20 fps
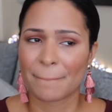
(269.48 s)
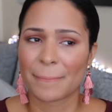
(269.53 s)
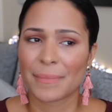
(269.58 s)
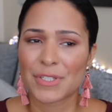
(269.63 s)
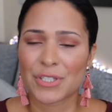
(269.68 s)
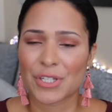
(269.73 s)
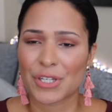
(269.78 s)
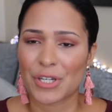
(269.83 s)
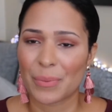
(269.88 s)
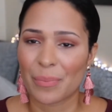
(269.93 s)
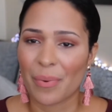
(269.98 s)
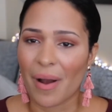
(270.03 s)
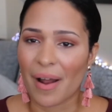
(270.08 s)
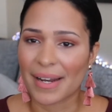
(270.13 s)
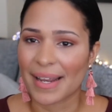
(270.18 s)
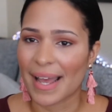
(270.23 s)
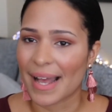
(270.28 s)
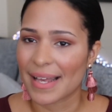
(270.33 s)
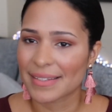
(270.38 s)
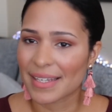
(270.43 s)
So you're
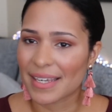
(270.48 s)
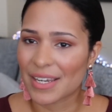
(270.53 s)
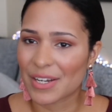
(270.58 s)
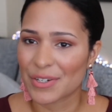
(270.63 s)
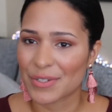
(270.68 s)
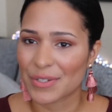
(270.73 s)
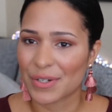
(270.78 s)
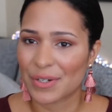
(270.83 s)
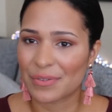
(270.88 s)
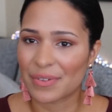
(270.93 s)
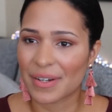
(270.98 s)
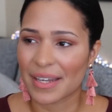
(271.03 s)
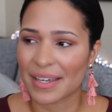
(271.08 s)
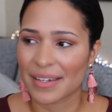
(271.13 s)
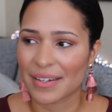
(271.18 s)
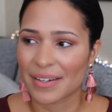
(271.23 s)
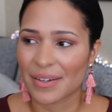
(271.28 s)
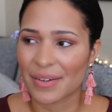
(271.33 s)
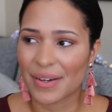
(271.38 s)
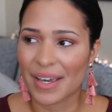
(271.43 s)
probably asking yourself like,
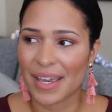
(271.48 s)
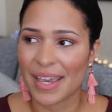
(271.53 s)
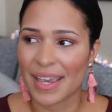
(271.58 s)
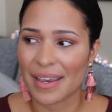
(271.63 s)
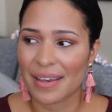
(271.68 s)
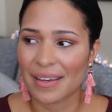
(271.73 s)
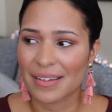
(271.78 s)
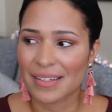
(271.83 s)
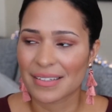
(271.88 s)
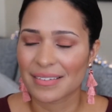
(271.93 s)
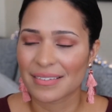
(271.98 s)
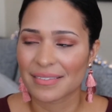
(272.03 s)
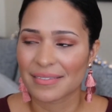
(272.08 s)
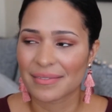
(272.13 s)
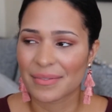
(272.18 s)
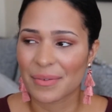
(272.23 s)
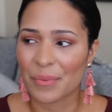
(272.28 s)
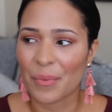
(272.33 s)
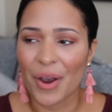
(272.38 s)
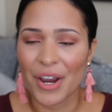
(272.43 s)
okay,
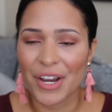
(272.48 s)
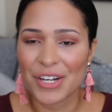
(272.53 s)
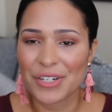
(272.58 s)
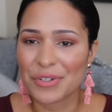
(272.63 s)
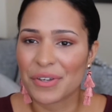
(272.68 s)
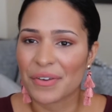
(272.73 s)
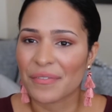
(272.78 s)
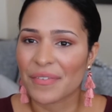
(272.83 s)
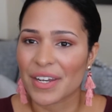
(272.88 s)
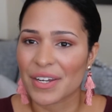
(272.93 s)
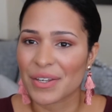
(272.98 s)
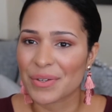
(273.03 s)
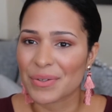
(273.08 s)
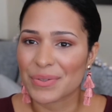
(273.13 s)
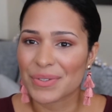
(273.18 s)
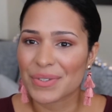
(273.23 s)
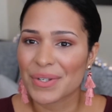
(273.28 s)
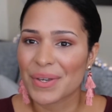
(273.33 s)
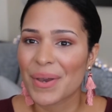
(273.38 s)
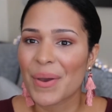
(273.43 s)
why are you doing
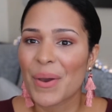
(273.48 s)
videos?